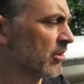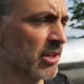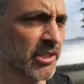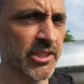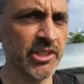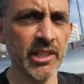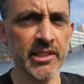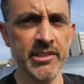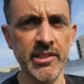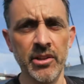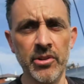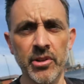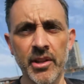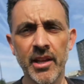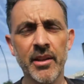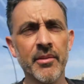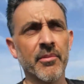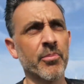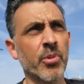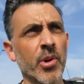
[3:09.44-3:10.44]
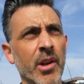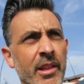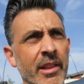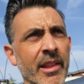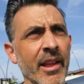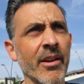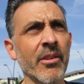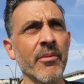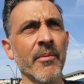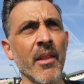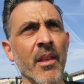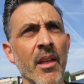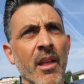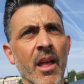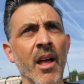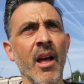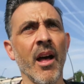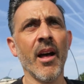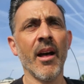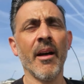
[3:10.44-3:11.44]
alright shit over here, it's brilliant now.
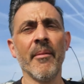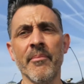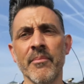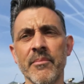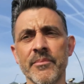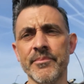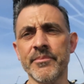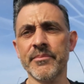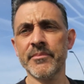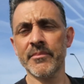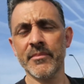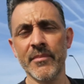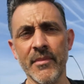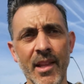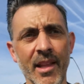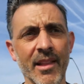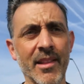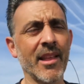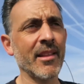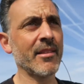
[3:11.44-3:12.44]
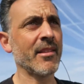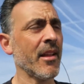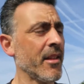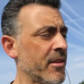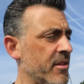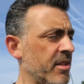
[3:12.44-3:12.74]
Yeah, he